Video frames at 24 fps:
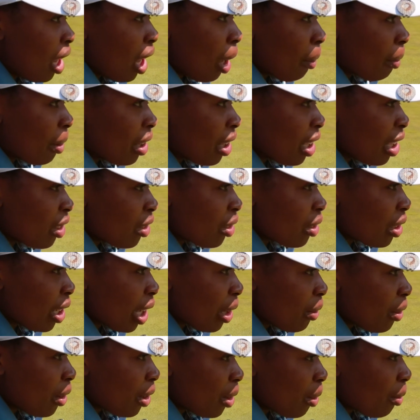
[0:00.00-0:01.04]
I mean, these are
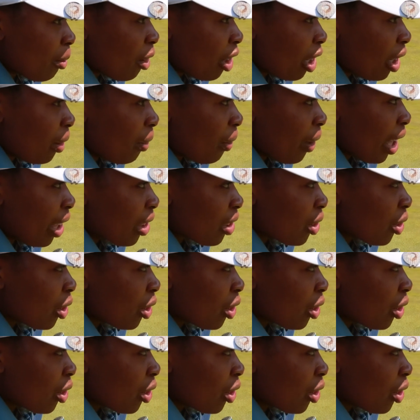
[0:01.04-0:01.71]
definitely some very fast